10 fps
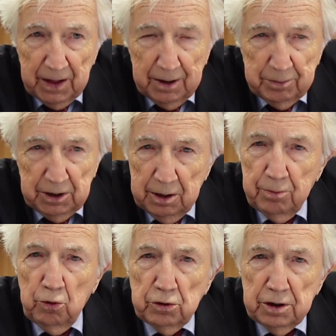been
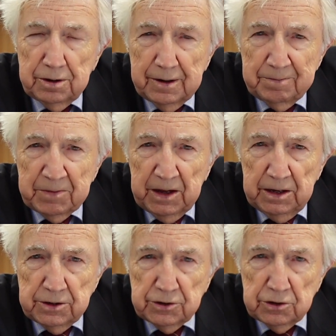important,
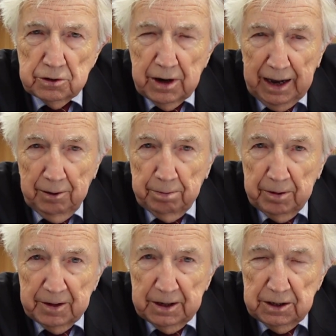is to help
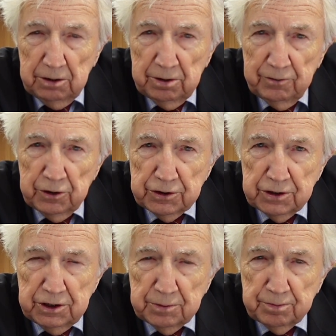
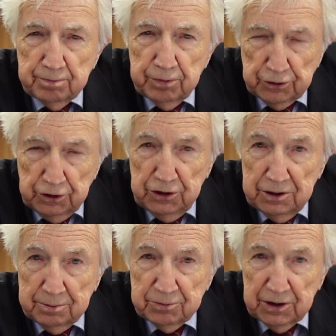universities position
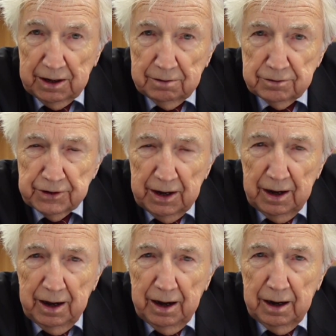themselves
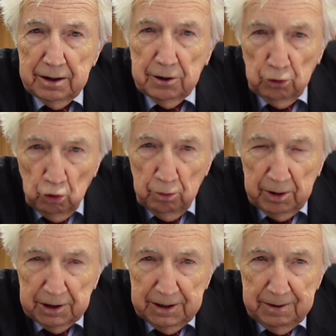
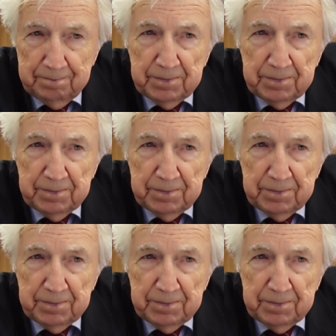globally,